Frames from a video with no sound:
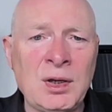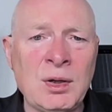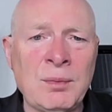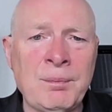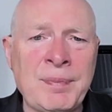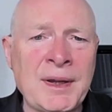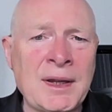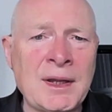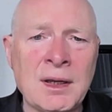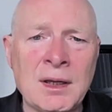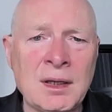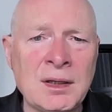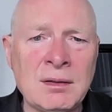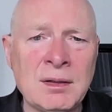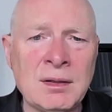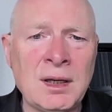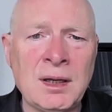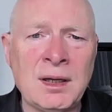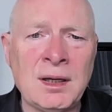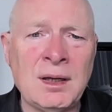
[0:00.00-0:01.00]

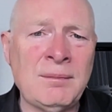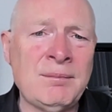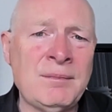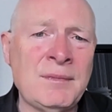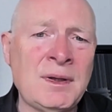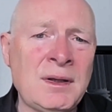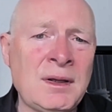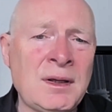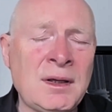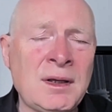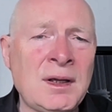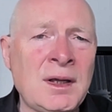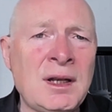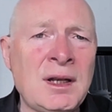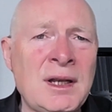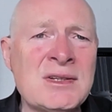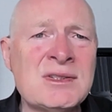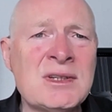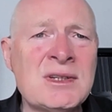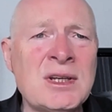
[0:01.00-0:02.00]
bigger
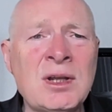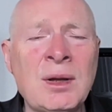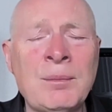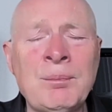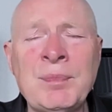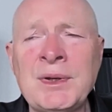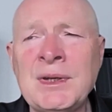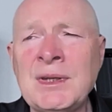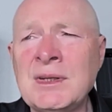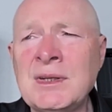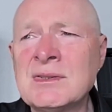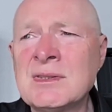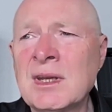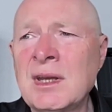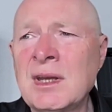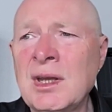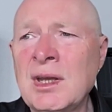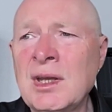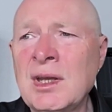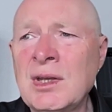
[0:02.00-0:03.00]
listed companies.